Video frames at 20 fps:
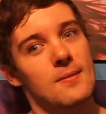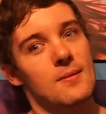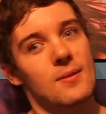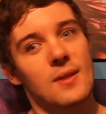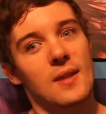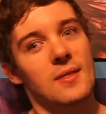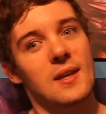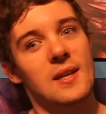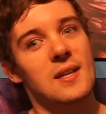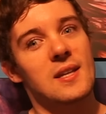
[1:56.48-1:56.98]

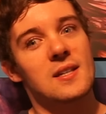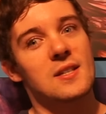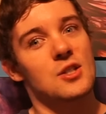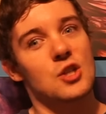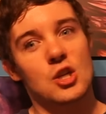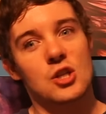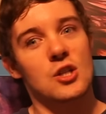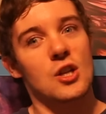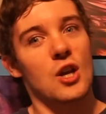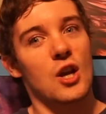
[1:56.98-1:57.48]
that they didn't
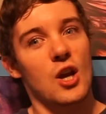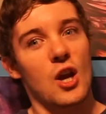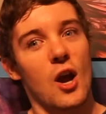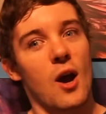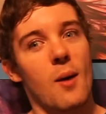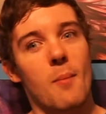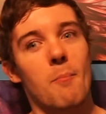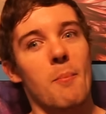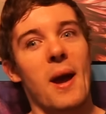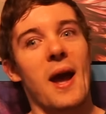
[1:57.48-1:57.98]
just
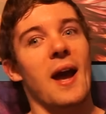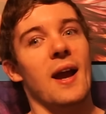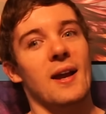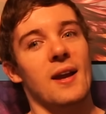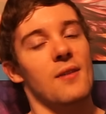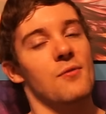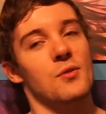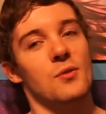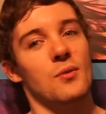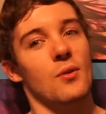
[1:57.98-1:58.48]
come back
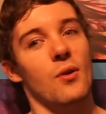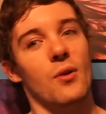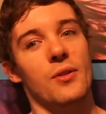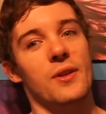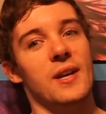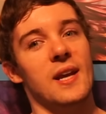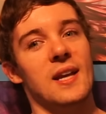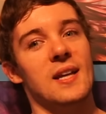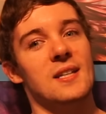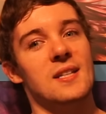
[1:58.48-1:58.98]
after all the
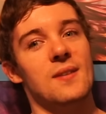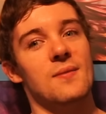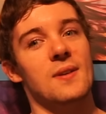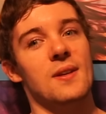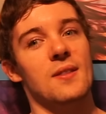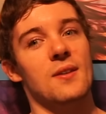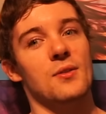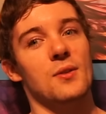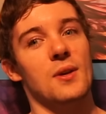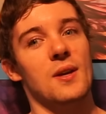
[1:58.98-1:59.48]
negativity
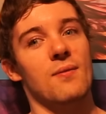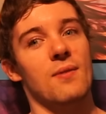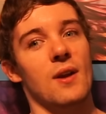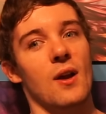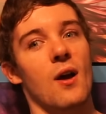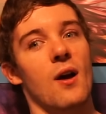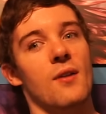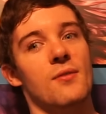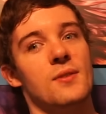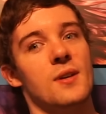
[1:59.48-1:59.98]
that they're giving
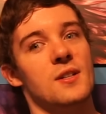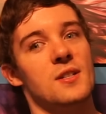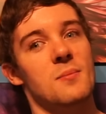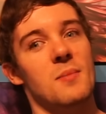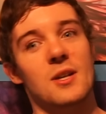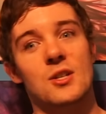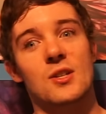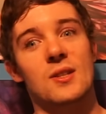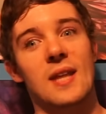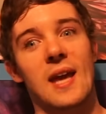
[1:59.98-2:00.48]
off, not to
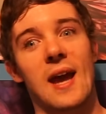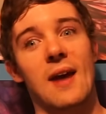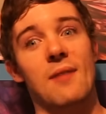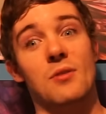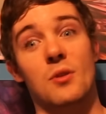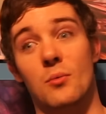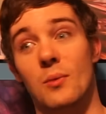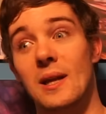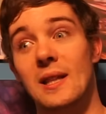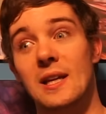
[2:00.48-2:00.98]
mention they have
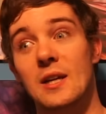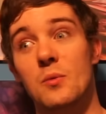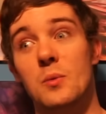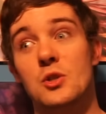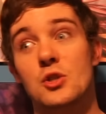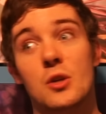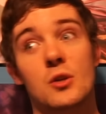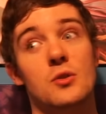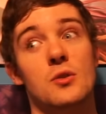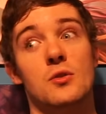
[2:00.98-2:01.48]
the Relic,
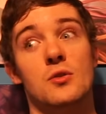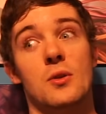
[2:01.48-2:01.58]
which also